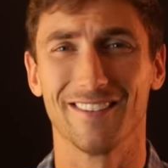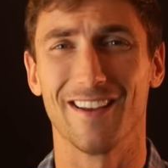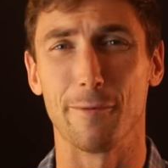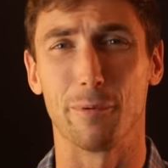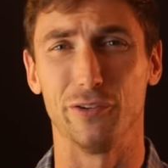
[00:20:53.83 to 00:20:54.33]

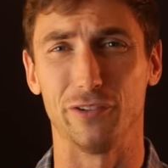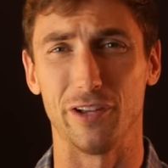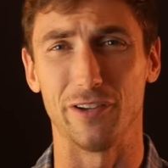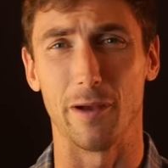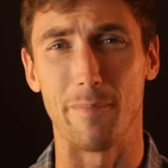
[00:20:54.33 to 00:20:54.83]
I
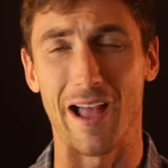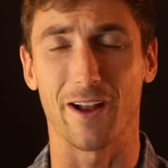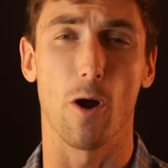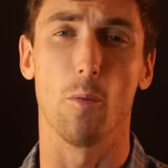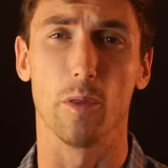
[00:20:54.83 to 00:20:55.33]
appreciate you. I'm
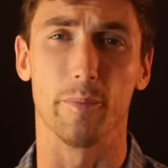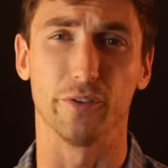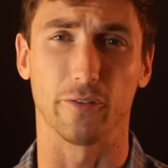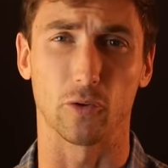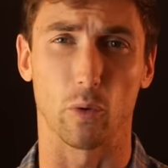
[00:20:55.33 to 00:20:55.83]
back home in the
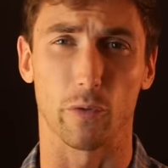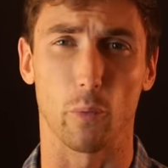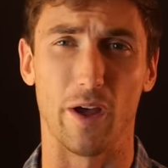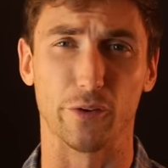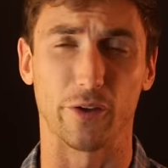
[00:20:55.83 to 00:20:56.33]
Pacific
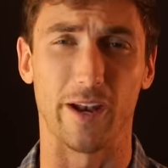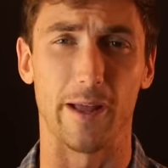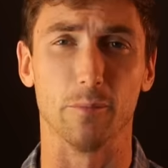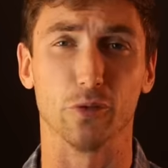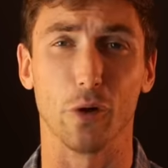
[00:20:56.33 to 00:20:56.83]
Northwest and I
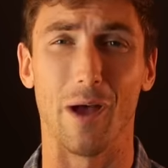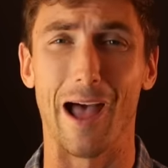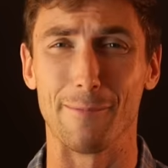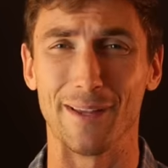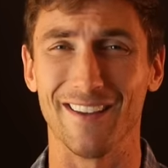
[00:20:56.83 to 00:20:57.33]
am so
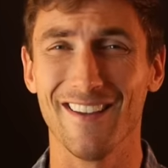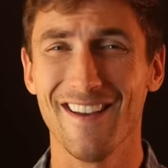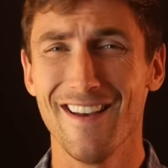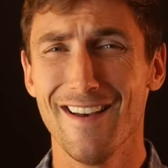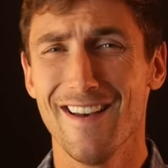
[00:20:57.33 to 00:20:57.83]
happy.
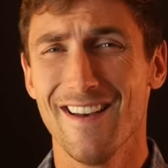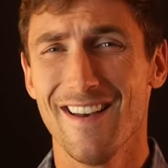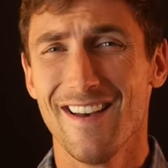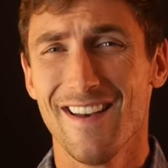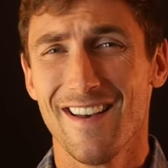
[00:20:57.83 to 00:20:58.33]

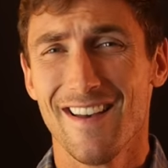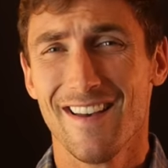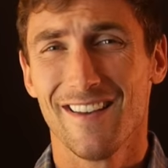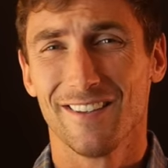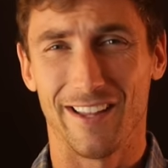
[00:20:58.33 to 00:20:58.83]

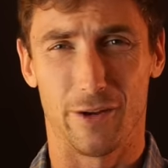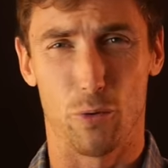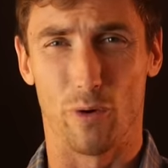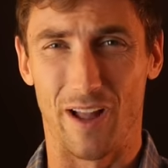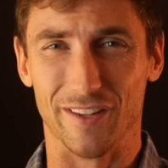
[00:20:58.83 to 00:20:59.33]
Stay
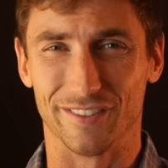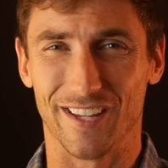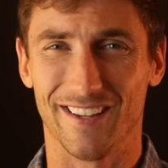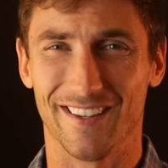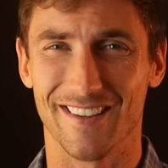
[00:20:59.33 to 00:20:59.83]
cool, guys.
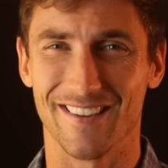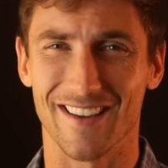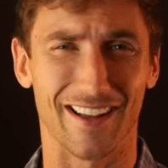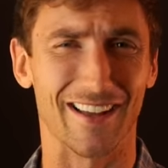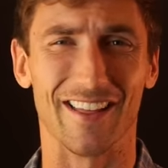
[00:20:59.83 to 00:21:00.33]

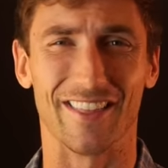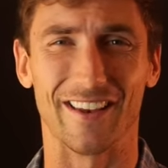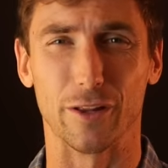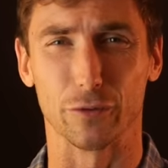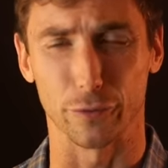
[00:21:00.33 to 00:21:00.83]
I got nothing
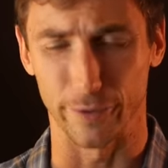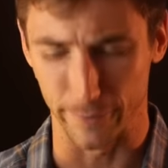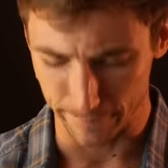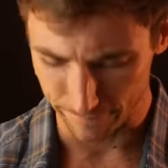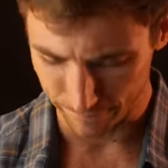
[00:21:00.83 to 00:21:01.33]
else for you.